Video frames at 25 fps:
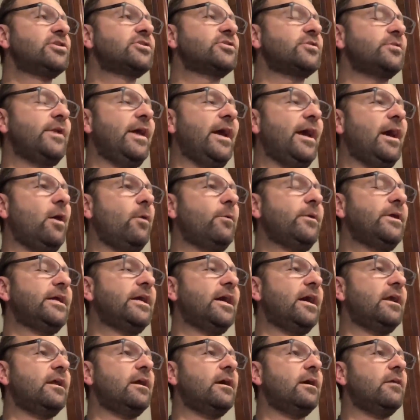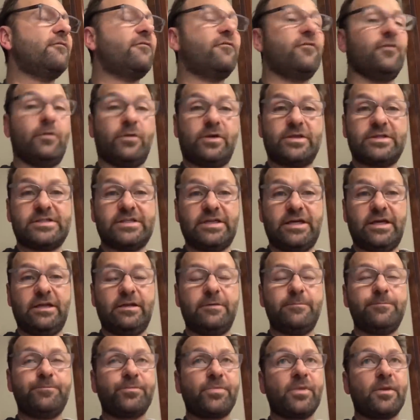So now we gotta focus
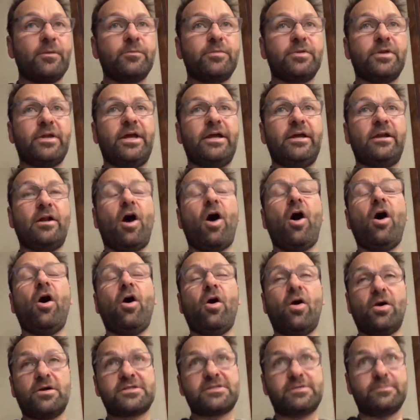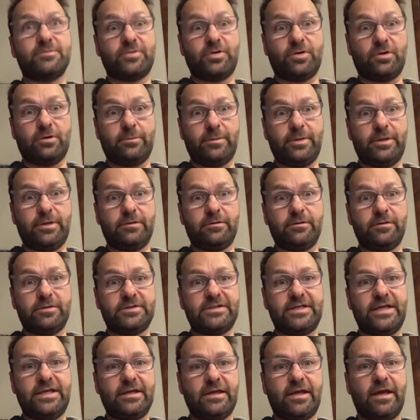in, play an awesome tournament. The
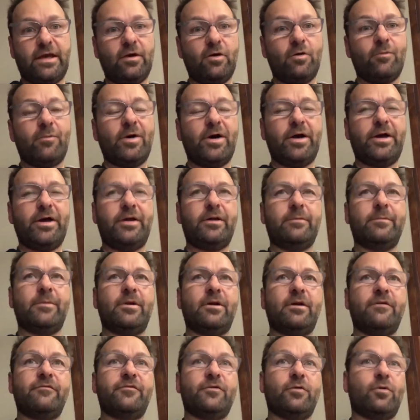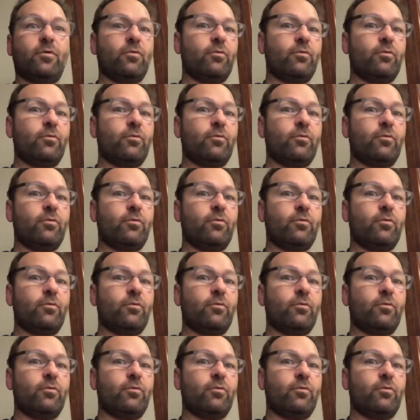10K Omaha 8 or Better. I feel